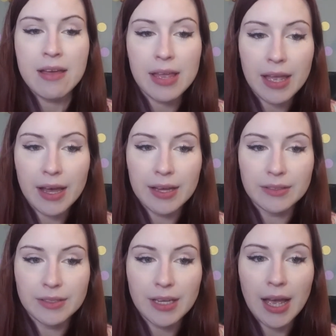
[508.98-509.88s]

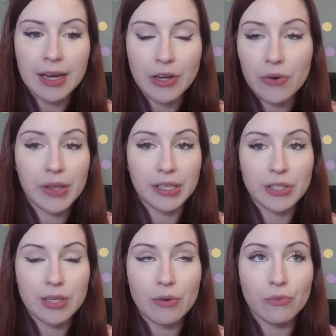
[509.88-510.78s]
And I know that
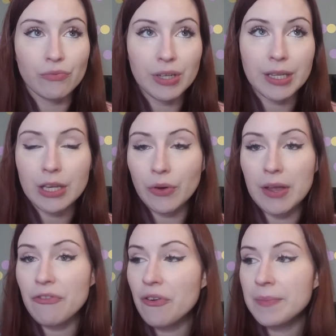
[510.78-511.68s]
it's really
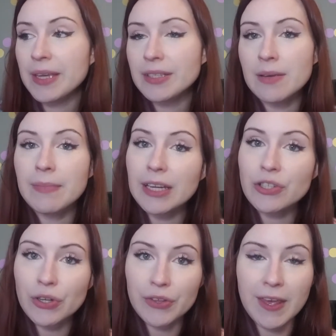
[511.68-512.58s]
great for me to make
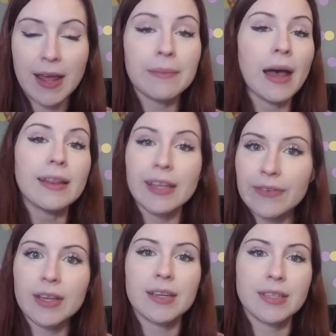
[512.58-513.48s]
sure that I'm not
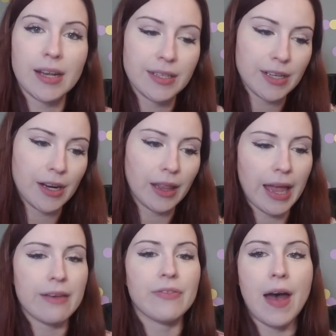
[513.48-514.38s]
living a sedentary
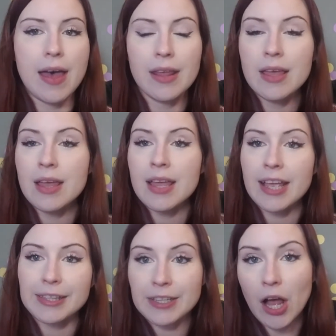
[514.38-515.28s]
life, that
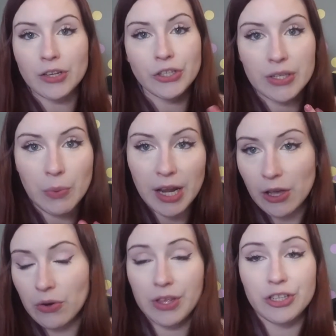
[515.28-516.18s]
it's not just when I
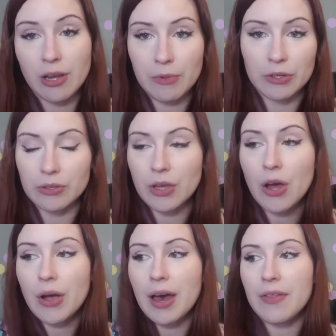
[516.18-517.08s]
go to the gym or do
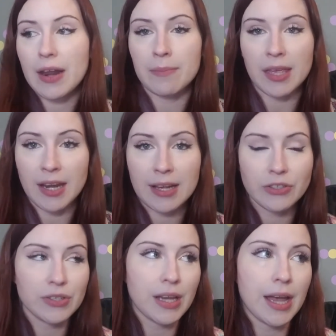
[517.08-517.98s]
yoga that I'm getting
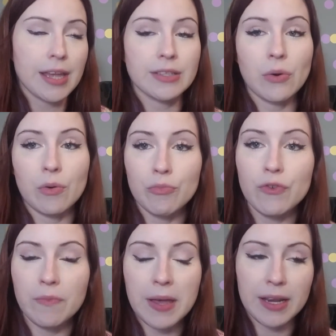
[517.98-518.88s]
exercise or
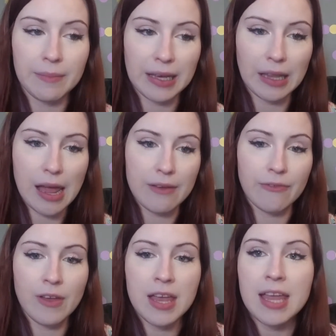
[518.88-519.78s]
movement in my life.